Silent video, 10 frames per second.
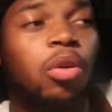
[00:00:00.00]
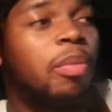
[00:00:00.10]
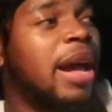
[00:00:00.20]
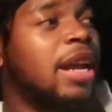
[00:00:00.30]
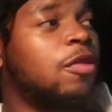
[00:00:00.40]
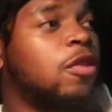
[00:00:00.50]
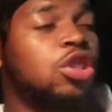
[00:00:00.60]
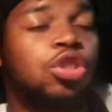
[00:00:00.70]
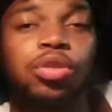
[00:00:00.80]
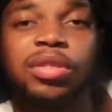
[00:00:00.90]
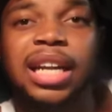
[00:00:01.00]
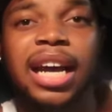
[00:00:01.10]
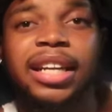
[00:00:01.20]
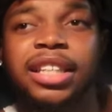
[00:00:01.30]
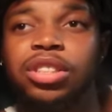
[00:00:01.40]
No matter if it's true or
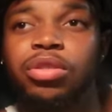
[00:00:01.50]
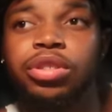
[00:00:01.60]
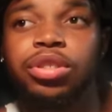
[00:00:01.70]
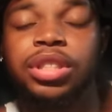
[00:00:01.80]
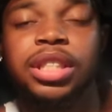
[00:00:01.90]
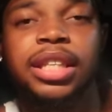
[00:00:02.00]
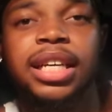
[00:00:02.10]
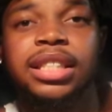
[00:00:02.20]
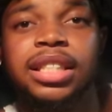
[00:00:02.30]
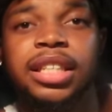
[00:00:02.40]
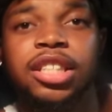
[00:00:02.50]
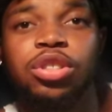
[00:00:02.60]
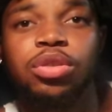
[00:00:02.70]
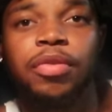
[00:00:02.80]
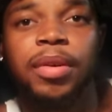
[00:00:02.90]
not, they just gonna use your lyrics against
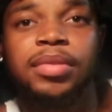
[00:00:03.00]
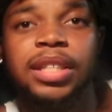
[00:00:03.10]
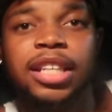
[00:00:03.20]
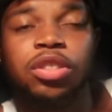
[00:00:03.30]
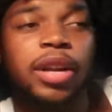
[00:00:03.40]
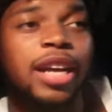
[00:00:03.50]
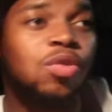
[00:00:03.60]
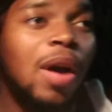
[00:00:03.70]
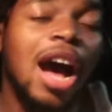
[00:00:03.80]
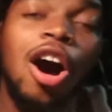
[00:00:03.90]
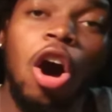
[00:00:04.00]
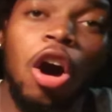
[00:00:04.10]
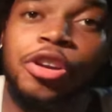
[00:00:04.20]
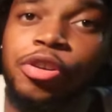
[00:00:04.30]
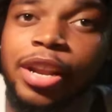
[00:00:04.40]
you. You feel what I'm saying? So that's why
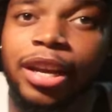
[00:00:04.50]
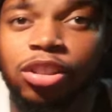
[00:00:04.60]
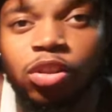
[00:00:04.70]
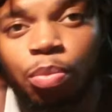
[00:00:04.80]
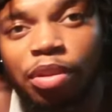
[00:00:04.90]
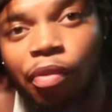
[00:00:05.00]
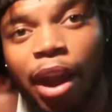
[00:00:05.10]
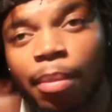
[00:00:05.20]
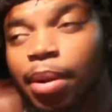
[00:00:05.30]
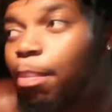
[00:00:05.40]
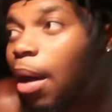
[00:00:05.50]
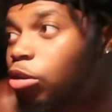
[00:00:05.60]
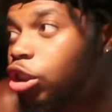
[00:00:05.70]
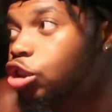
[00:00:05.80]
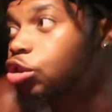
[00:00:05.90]
all you niggas who be rapping
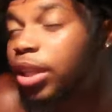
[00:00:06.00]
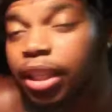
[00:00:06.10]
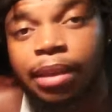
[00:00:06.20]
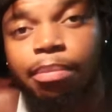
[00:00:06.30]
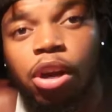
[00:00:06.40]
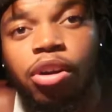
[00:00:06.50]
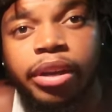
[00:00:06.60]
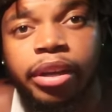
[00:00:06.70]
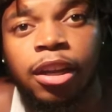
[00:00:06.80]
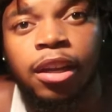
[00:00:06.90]
about the Strictly murder,